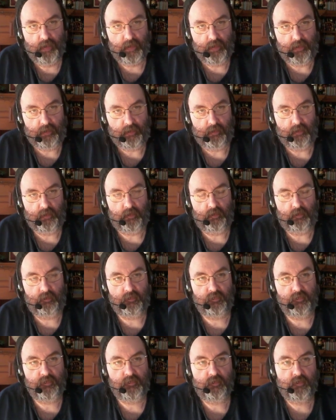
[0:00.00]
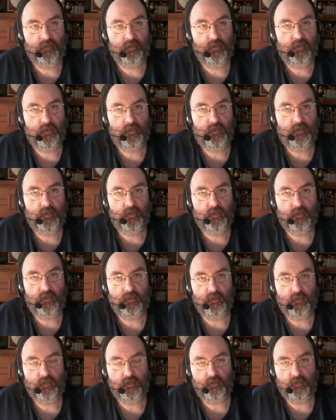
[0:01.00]
and
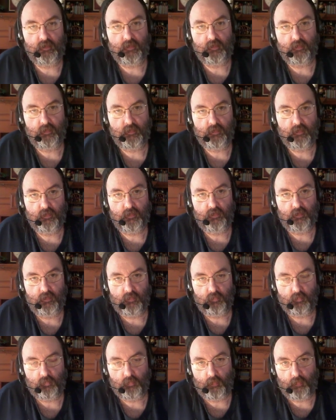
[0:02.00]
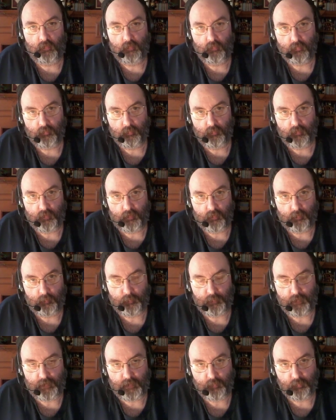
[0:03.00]
he wrote a a
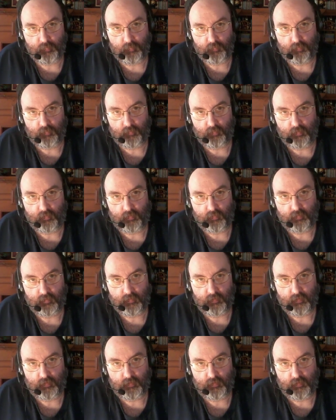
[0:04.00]
paper